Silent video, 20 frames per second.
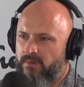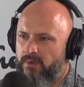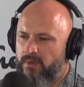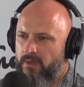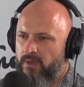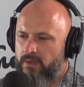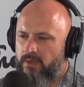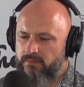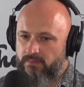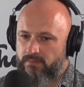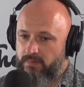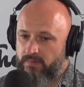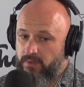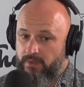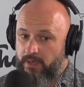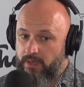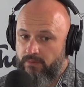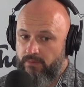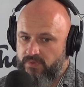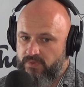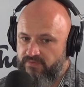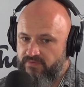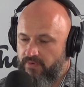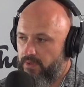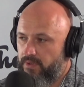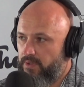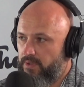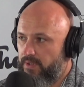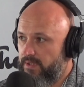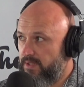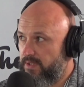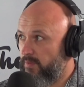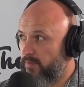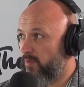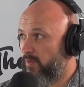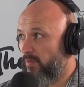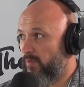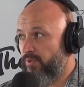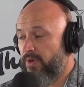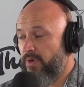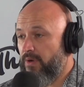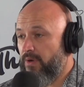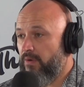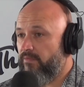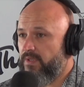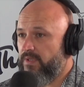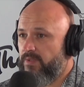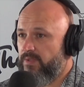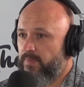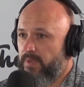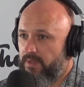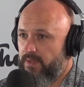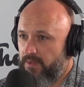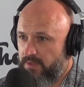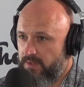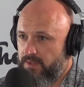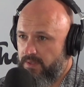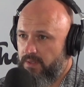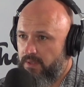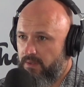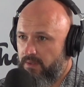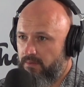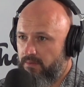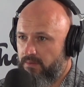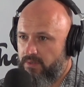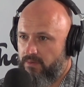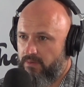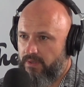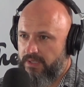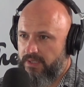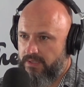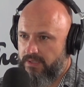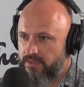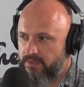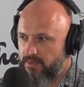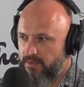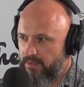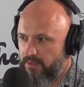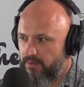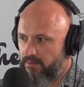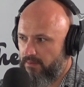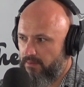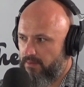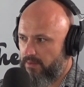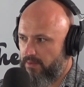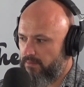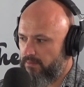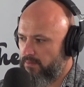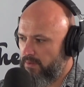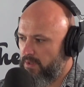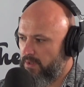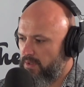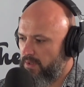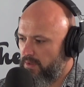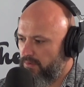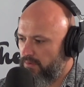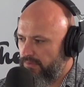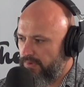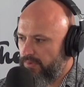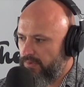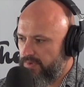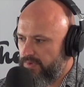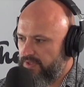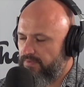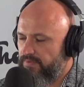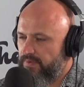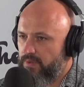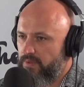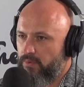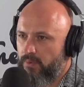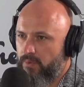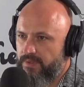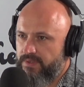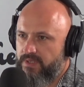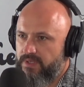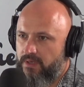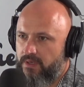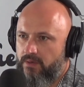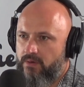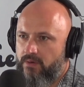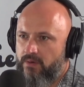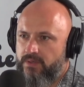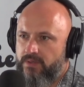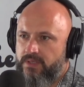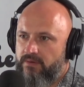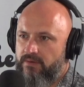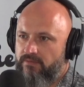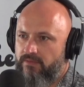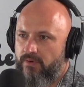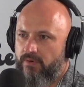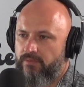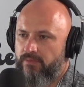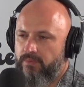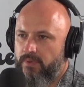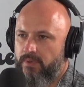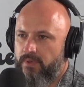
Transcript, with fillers: You can't always find the leak. Some of them are pretty obvious, but it's yeah. the it's I guess it's the the real difficult ones that you guys get involved with, eh?